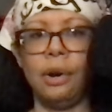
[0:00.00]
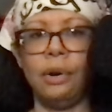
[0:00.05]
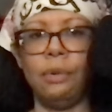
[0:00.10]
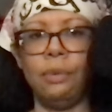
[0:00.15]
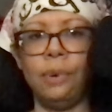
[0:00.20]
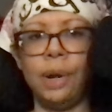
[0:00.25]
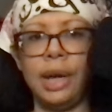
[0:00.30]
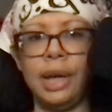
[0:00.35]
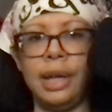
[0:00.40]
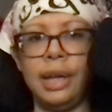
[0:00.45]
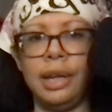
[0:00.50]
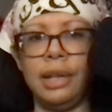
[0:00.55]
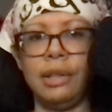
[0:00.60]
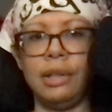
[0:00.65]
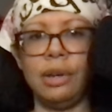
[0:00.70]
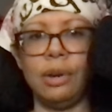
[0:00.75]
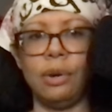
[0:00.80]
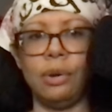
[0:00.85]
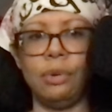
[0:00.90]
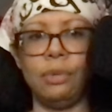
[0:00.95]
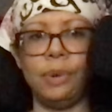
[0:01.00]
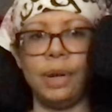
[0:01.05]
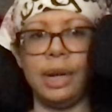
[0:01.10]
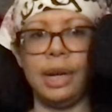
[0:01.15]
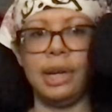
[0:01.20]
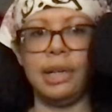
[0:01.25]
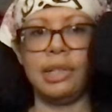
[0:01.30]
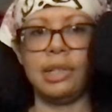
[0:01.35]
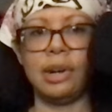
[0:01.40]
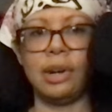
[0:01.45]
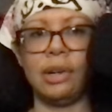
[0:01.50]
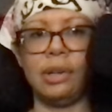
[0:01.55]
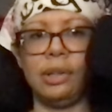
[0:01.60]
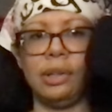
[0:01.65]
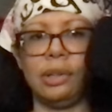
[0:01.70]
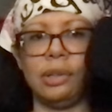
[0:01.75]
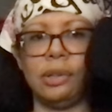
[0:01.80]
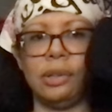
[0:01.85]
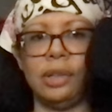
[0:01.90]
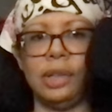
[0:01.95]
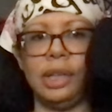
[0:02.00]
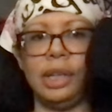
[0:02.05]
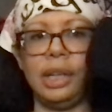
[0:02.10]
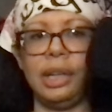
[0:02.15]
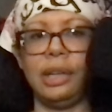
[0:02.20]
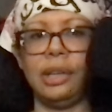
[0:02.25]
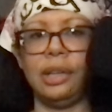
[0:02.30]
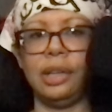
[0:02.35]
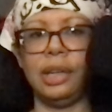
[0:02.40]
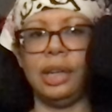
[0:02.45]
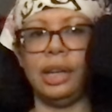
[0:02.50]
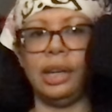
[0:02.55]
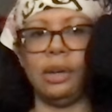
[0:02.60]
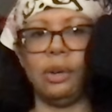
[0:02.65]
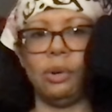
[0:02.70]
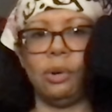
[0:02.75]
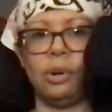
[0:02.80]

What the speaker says: when the old ways are literally killing